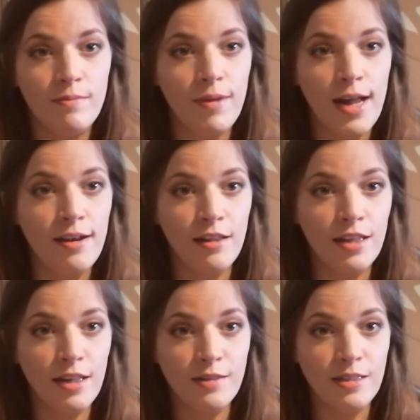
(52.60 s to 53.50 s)
had
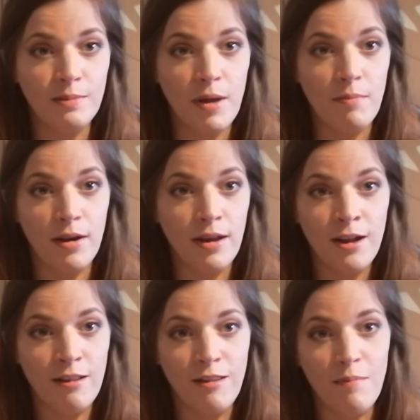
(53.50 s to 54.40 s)
nothing else to spend money
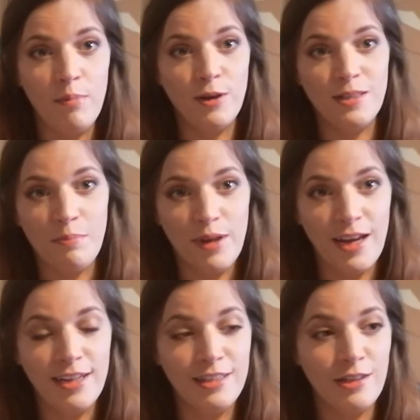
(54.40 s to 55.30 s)
on other than books and
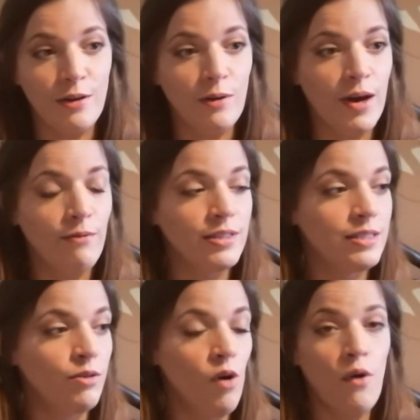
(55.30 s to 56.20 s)
plants. So I
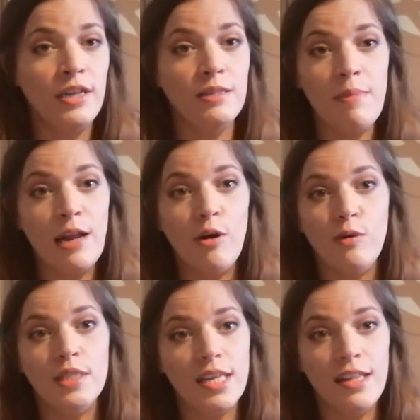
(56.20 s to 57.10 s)
was growing
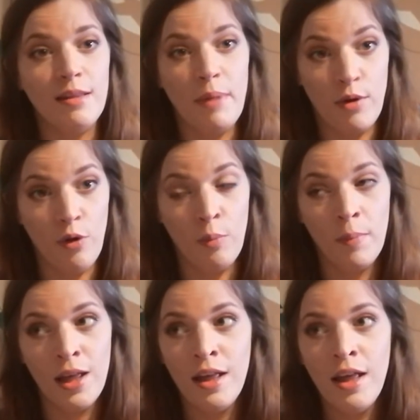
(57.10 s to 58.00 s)
tomatoes in the
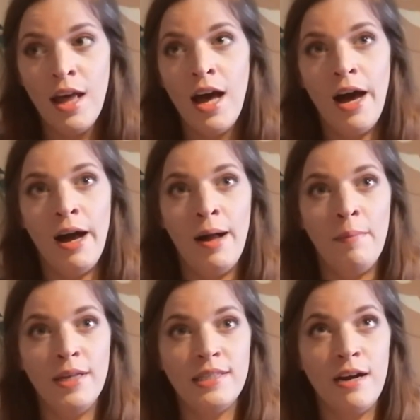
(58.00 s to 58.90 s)
bedroom.
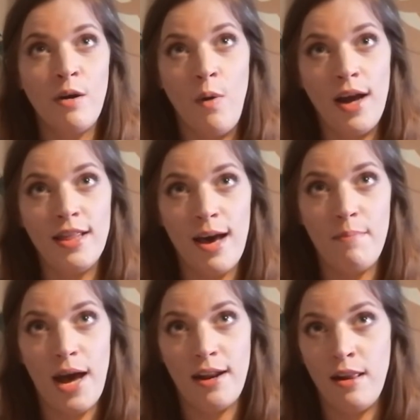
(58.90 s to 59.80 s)
Um, it's not quite
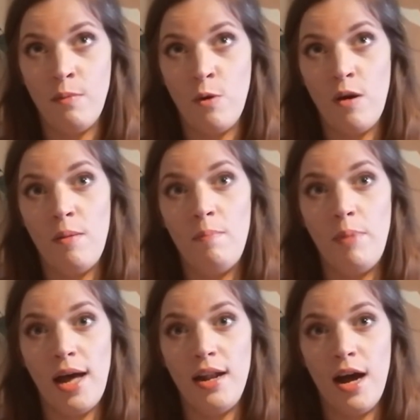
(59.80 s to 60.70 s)
that bad anymore,
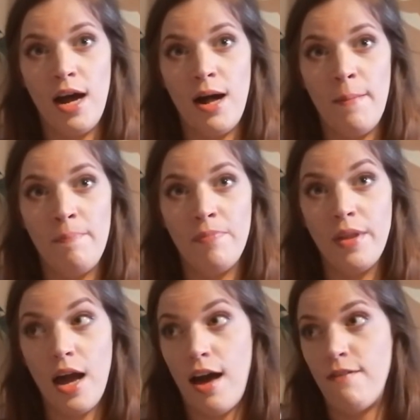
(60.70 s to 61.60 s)
but um,
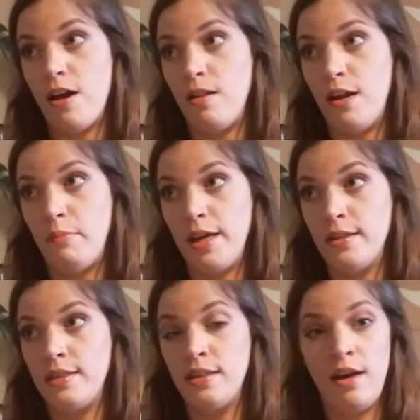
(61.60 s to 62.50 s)
I've got a lot of
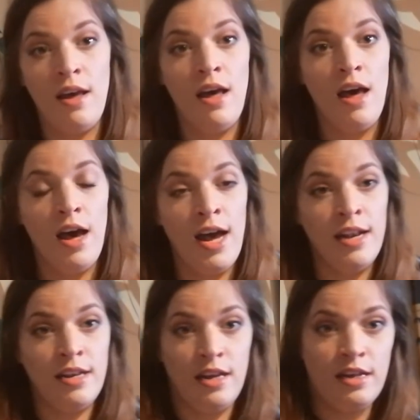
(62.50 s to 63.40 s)
plants.
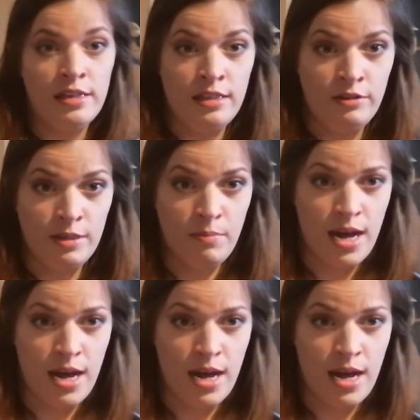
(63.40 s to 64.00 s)
And uh, there's some